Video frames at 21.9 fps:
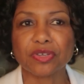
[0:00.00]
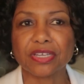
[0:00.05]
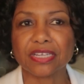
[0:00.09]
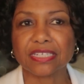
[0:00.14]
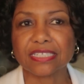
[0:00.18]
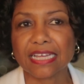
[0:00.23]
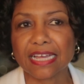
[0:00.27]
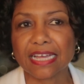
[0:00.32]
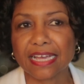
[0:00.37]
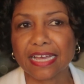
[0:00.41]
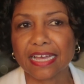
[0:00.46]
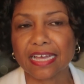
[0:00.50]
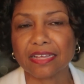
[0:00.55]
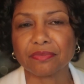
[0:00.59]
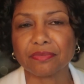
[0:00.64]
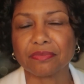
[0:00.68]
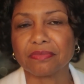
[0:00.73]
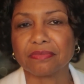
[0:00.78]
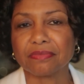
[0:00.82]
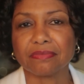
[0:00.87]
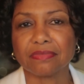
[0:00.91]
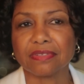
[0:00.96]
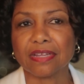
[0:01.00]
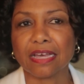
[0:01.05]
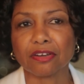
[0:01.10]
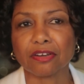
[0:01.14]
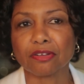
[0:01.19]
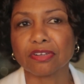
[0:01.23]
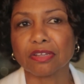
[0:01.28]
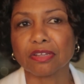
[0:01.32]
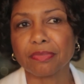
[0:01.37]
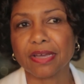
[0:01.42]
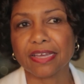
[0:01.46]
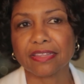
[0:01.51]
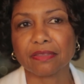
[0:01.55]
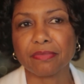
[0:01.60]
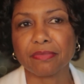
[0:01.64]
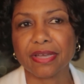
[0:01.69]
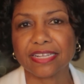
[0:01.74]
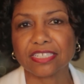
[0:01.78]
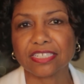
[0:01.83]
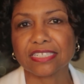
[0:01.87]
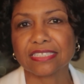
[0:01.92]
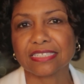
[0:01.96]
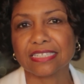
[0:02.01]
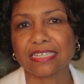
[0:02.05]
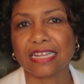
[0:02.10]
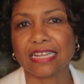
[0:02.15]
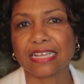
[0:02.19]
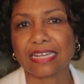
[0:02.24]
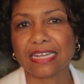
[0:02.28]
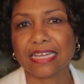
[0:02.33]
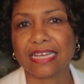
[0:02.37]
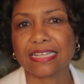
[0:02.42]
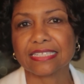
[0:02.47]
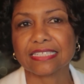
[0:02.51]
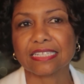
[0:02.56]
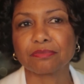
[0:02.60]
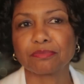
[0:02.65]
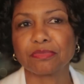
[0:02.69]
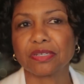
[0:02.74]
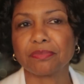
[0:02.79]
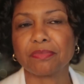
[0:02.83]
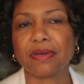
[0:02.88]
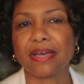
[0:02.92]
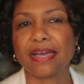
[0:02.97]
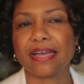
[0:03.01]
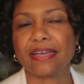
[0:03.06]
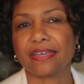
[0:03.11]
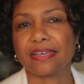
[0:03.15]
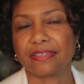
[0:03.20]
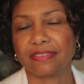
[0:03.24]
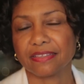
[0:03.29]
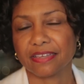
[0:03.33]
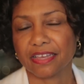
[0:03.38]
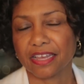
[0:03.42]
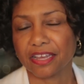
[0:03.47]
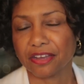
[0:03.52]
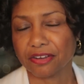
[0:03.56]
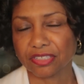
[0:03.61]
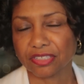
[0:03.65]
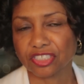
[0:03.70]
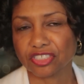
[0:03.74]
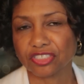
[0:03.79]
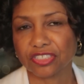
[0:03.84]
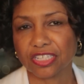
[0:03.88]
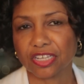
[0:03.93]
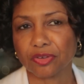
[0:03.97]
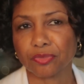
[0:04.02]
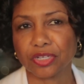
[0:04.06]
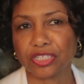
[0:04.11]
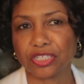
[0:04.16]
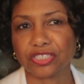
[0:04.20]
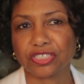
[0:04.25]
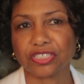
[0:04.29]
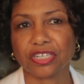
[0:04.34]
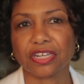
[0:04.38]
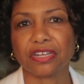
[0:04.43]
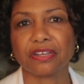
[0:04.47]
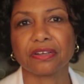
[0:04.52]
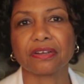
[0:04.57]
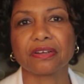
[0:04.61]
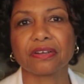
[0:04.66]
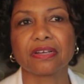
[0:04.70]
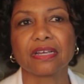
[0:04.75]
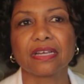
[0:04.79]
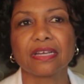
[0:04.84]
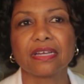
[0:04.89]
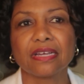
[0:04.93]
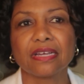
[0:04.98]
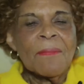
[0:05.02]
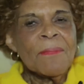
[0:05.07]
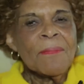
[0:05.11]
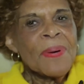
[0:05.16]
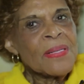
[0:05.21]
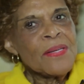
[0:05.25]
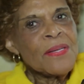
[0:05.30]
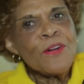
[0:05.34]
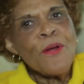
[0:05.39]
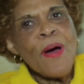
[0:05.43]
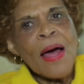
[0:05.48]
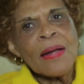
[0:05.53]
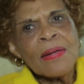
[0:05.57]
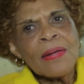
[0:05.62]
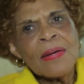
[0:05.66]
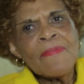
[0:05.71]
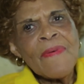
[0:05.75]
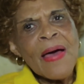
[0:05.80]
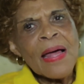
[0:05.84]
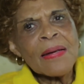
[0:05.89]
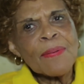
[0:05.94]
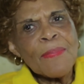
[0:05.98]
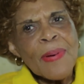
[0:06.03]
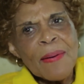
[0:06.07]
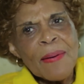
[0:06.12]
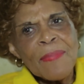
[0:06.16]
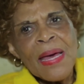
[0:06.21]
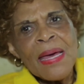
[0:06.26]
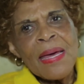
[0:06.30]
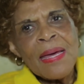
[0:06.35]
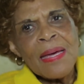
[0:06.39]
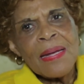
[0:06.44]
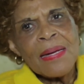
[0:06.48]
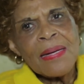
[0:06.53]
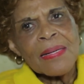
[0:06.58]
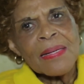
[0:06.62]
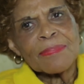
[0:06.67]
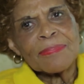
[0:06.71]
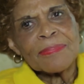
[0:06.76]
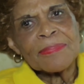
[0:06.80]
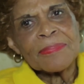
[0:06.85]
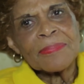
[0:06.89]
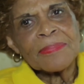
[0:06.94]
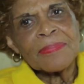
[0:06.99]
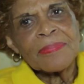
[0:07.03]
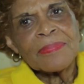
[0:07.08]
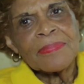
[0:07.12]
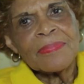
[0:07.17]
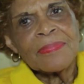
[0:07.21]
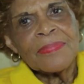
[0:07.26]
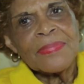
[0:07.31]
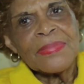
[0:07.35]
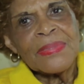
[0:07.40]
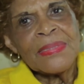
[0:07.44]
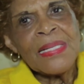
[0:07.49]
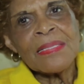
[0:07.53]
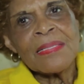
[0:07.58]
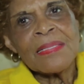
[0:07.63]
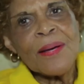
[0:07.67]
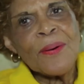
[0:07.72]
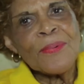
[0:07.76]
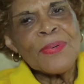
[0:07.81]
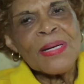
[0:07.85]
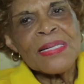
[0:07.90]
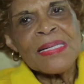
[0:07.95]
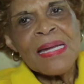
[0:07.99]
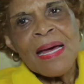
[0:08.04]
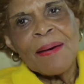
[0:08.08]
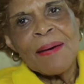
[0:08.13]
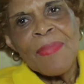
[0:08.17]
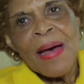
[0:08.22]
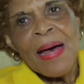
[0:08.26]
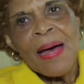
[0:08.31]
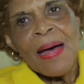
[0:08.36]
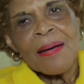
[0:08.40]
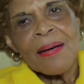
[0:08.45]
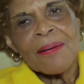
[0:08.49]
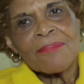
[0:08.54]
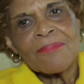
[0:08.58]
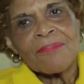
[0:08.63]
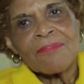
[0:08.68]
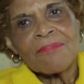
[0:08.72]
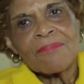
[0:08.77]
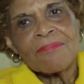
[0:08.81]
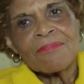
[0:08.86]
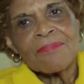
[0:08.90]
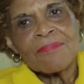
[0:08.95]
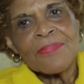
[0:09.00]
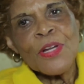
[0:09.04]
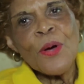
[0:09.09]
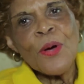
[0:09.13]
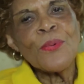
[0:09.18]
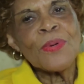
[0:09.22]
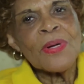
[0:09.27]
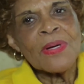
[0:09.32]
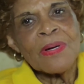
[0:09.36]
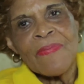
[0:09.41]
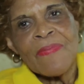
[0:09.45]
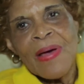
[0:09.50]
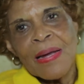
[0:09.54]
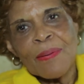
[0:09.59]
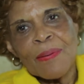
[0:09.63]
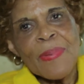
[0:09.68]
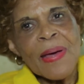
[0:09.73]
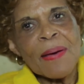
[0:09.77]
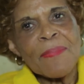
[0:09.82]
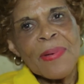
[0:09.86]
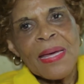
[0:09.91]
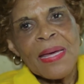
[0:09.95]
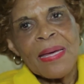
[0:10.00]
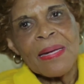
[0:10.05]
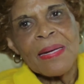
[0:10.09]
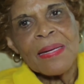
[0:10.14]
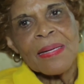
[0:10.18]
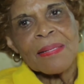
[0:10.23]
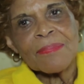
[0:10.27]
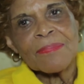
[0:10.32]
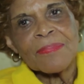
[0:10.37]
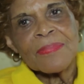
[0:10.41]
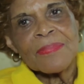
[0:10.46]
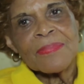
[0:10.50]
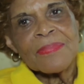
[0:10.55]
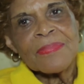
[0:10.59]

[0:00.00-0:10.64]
we are tied not only by the Magic City Classic, but by the heritage that we share. But you know, I love Alabama A&M. This is the only time I don't love Alabama A&M.